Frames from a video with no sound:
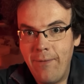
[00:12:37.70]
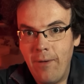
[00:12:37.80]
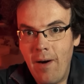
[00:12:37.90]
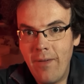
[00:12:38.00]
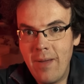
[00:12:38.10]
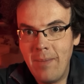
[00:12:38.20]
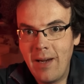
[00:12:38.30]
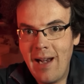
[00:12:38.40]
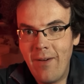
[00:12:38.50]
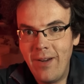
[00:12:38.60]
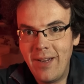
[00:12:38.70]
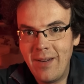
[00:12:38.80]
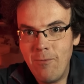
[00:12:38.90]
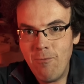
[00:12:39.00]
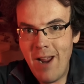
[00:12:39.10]
if Ferrari and McLaren
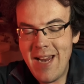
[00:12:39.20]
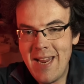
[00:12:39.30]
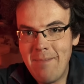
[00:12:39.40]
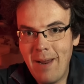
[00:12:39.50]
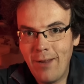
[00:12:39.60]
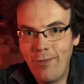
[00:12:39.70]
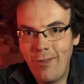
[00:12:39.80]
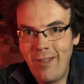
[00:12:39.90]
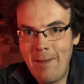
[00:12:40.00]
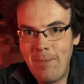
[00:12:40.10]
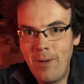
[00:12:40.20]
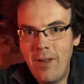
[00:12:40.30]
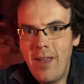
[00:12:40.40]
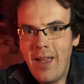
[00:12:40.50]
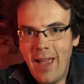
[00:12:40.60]
can rein in Max Verstappen
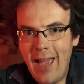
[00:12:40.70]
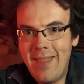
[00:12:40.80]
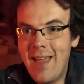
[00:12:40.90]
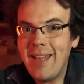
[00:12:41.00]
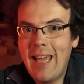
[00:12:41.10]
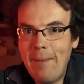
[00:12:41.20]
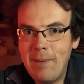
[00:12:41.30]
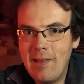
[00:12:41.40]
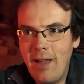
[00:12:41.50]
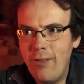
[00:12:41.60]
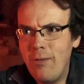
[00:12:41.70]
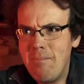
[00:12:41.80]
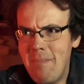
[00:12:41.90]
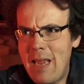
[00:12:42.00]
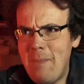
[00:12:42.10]
and then capitalise
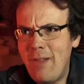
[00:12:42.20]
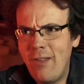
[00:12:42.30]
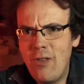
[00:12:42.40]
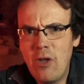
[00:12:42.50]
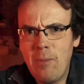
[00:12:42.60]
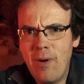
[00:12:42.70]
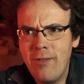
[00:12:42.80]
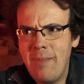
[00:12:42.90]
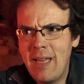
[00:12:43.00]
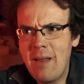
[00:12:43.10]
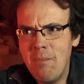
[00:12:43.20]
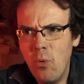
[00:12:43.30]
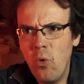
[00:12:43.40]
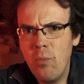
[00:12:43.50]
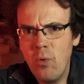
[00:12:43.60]
on maybe Sergio Perez making
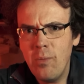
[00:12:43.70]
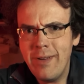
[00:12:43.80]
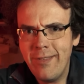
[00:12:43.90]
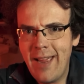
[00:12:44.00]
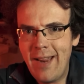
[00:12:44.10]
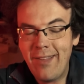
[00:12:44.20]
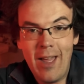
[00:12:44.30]
more and more mistakes.